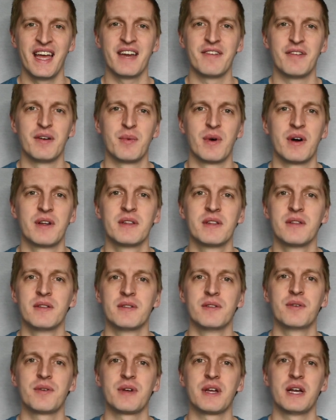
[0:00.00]
Hey everyone,
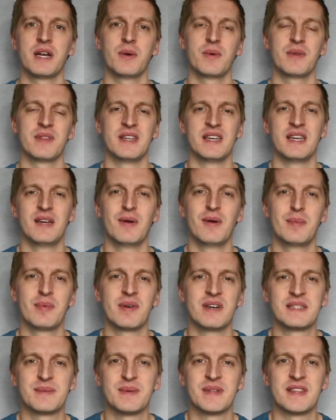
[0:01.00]
Luke here with the Knee
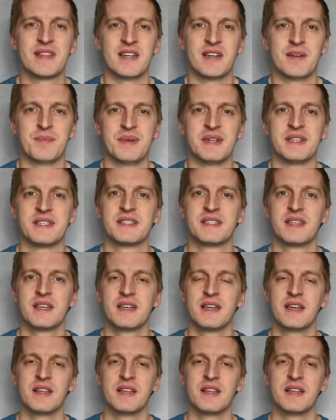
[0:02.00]
Replacement Therapist.